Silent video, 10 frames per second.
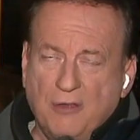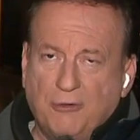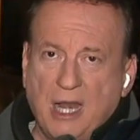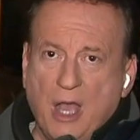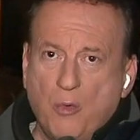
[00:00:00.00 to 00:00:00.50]

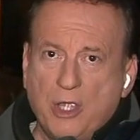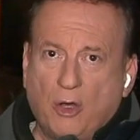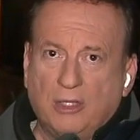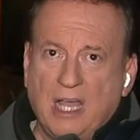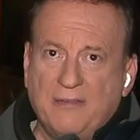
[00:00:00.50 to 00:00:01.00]
For now, we
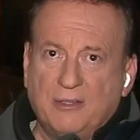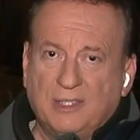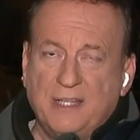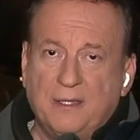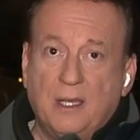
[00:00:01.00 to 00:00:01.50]
are live here.
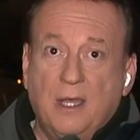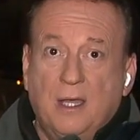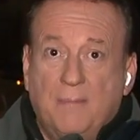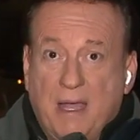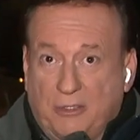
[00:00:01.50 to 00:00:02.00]
Linda,
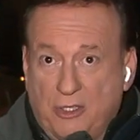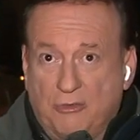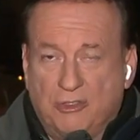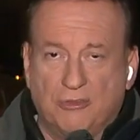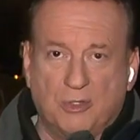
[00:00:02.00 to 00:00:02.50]
back to you,
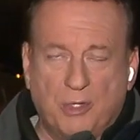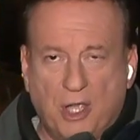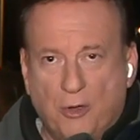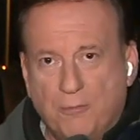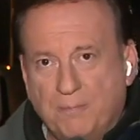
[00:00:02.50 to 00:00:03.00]
Susan, we
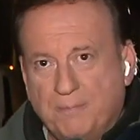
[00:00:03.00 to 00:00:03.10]
go.